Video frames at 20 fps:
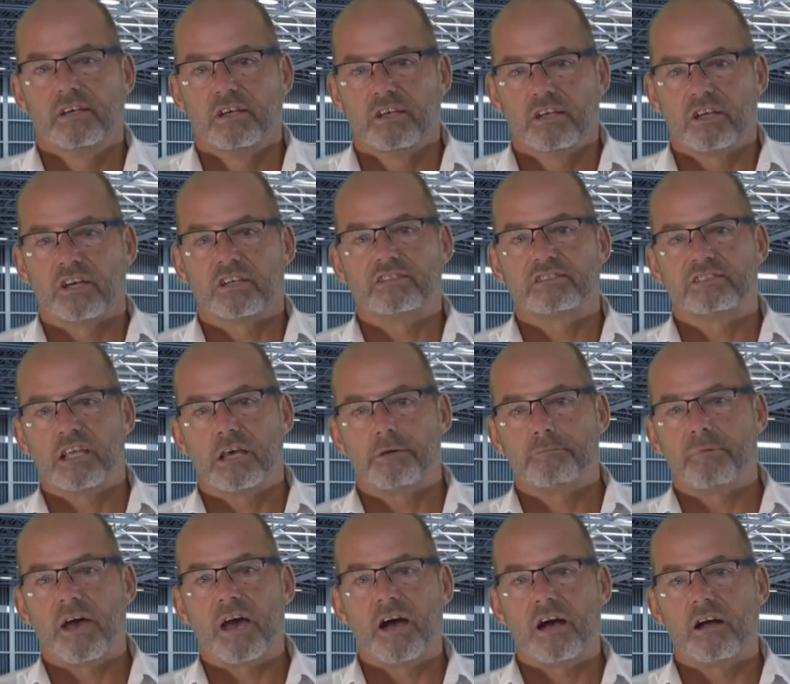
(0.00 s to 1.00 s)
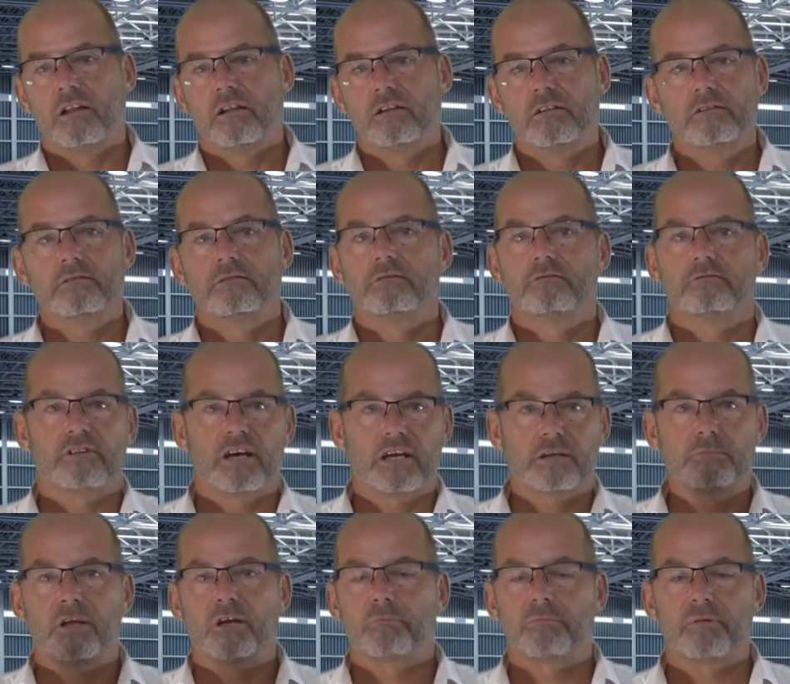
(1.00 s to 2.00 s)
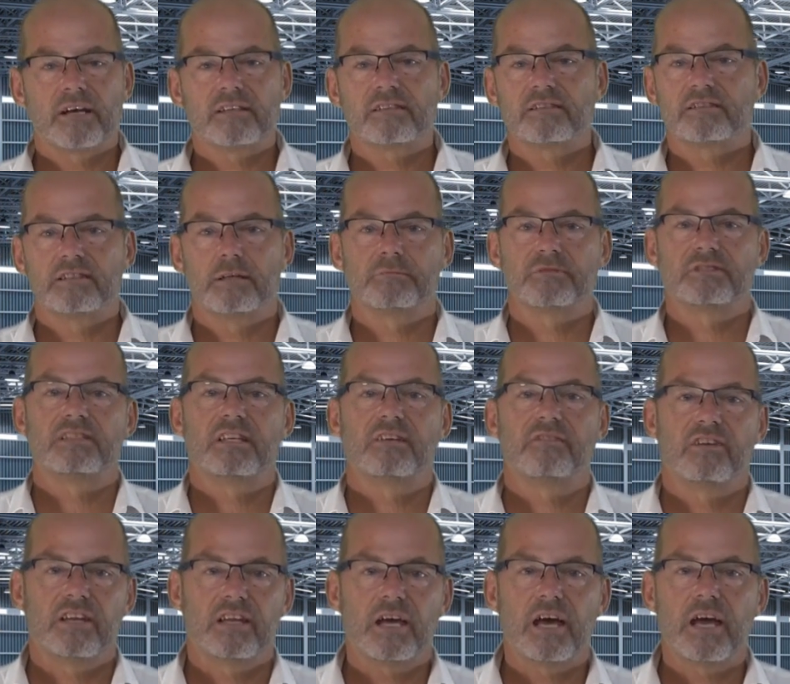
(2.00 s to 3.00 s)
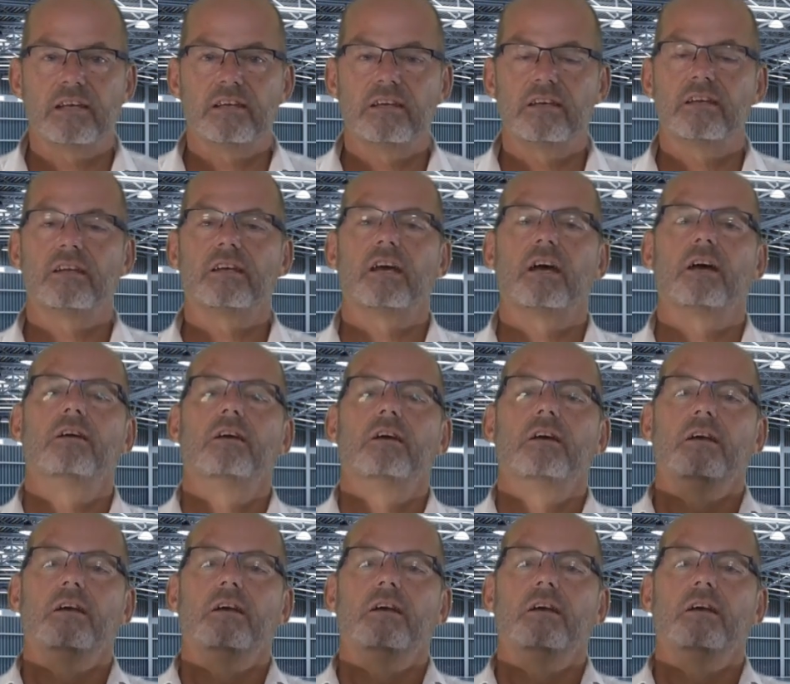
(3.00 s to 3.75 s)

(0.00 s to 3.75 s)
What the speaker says: you know, step L, recommended practice number 78, and you can go,